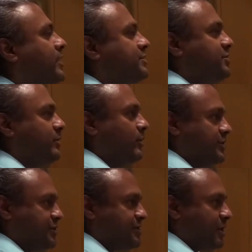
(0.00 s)

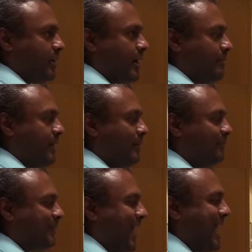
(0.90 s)
to start out
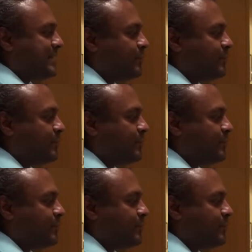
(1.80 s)
and